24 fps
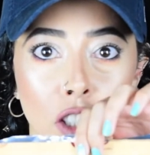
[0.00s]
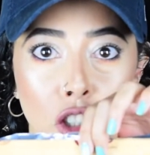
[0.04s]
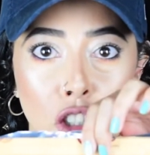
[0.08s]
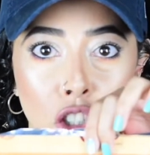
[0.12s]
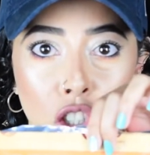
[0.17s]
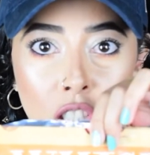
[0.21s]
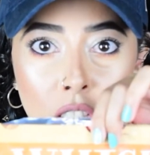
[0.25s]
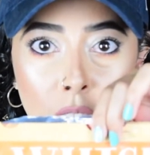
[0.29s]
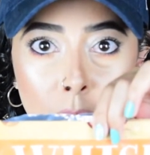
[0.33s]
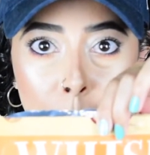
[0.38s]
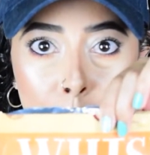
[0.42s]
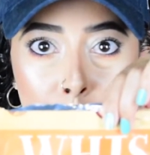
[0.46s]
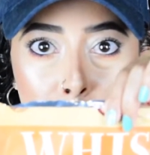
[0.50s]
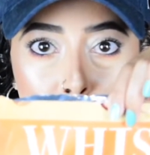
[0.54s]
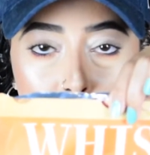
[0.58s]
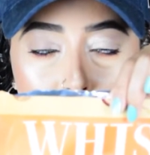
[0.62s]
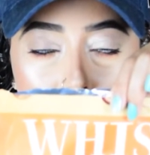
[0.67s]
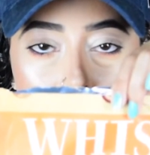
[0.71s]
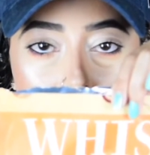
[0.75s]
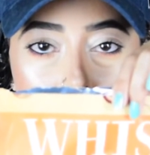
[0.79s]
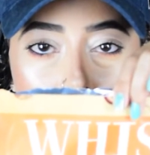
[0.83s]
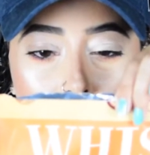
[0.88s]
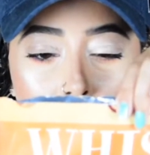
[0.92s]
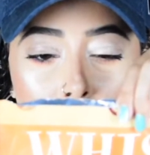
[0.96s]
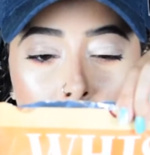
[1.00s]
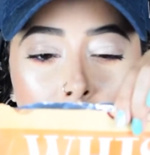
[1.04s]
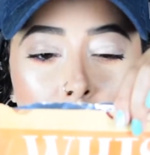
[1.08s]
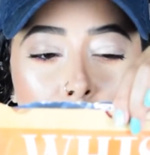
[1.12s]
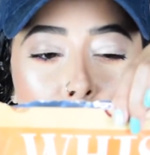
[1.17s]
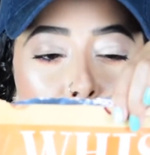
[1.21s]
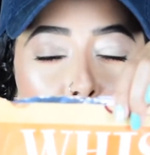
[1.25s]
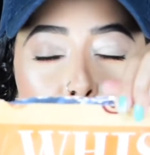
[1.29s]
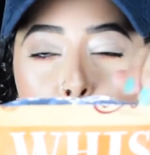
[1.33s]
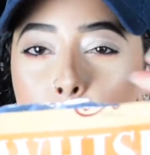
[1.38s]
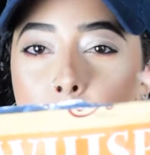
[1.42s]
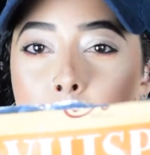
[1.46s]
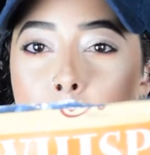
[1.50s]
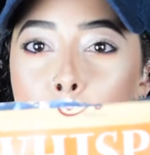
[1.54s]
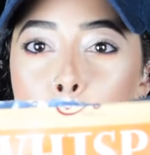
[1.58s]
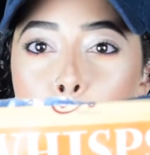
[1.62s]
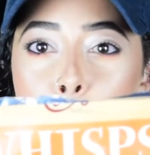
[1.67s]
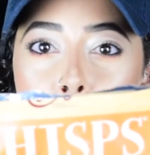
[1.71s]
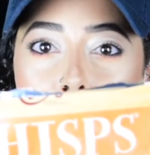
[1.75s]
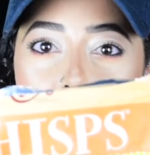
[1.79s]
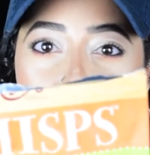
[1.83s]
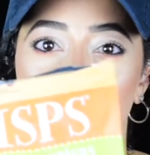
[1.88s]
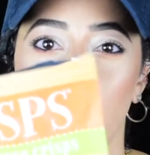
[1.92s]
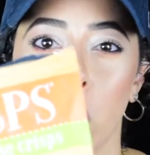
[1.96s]
chips or
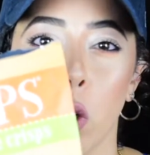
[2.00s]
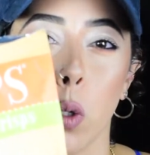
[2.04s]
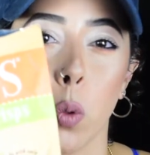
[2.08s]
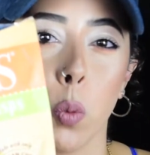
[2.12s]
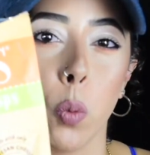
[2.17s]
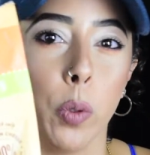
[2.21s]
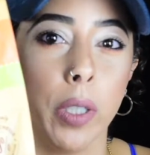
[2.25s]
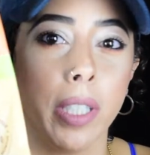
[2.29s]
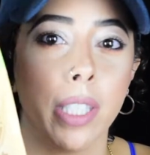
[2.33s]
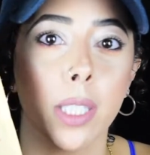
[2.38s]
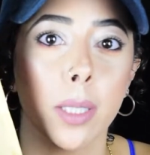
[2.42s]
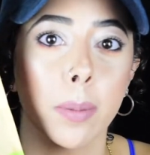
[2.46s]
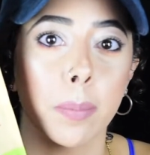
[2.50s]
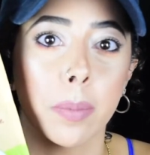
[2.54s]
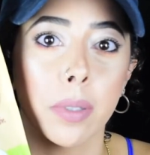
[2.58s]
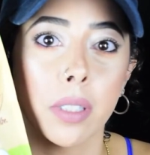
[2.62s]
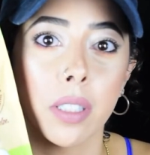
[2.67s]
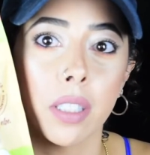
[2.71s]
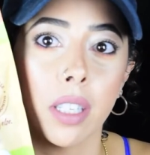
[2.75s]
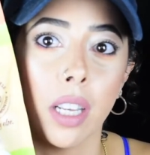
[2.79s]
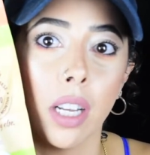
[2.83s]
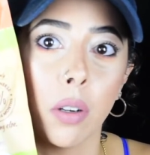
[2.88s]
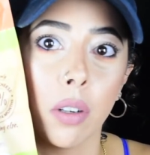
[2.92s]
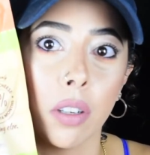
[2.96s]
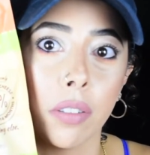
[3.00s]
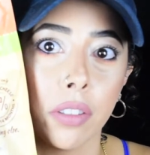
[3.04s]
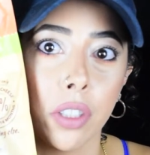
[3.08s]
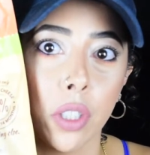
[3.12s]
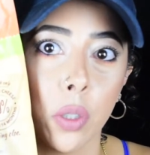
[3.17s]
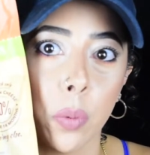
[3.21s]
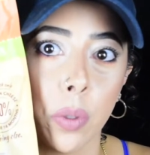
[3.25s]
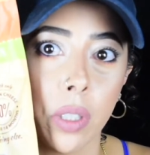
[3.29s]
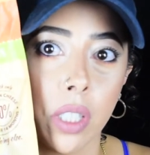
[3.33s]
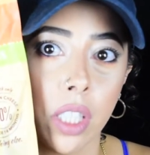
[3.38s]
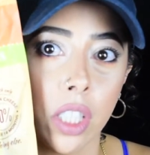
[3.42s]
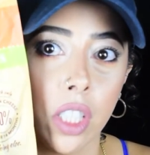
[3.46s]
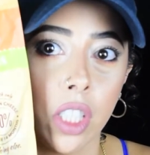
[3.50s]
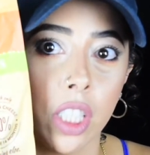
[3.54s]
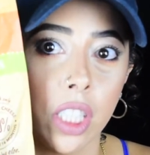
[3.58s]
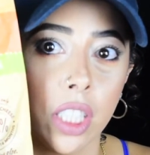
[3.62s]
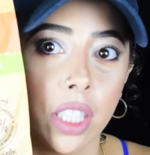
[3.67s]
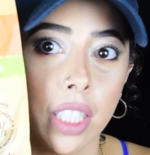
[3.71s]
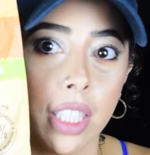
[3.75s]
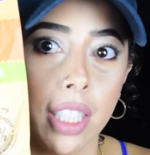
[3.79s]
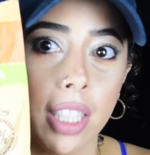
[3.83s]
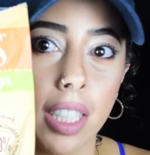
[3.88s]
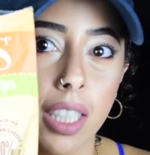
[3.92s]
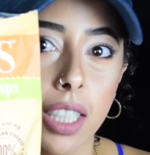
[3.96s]
crisps or wisps, however you want to
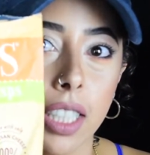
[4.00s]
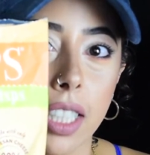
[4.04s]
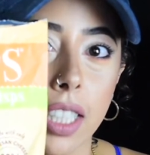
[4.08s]
call it.